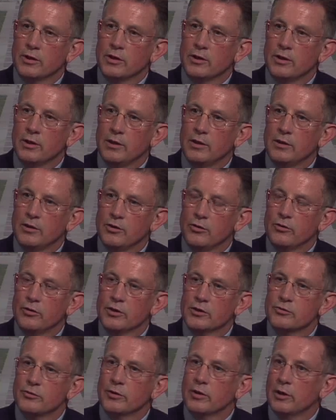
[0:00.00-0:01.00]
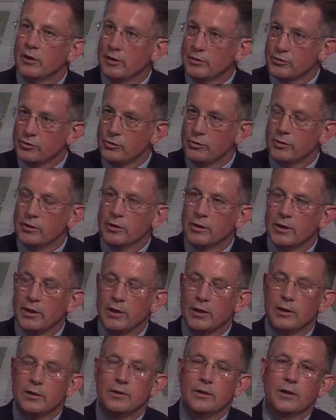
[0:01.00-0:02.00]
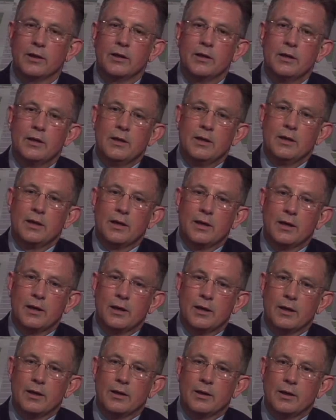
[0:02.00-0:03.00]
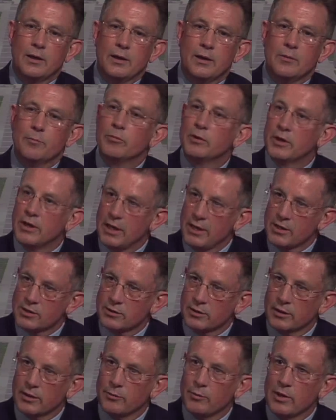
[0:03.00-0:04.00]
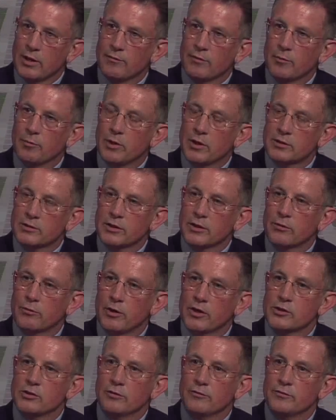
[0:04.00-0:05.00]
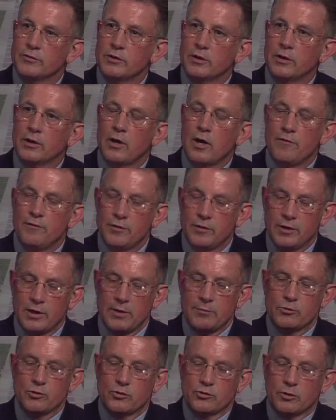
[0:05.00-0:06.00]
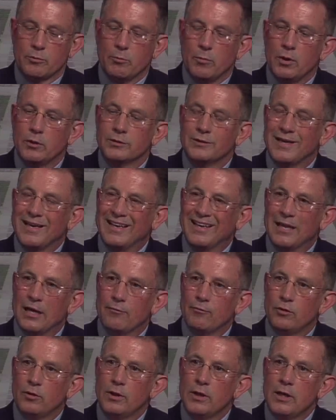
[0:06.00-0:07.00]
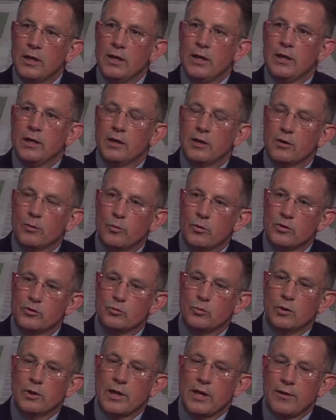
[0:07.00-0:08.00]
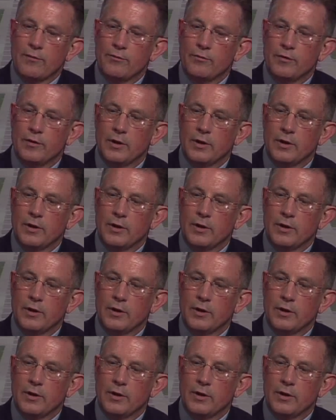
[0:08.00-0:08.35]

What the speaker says: in your district, and as you indicated, in Kingsley we have our Pugsley Correctional Facility. Oftentimes those are multi-level. In other words, we'll have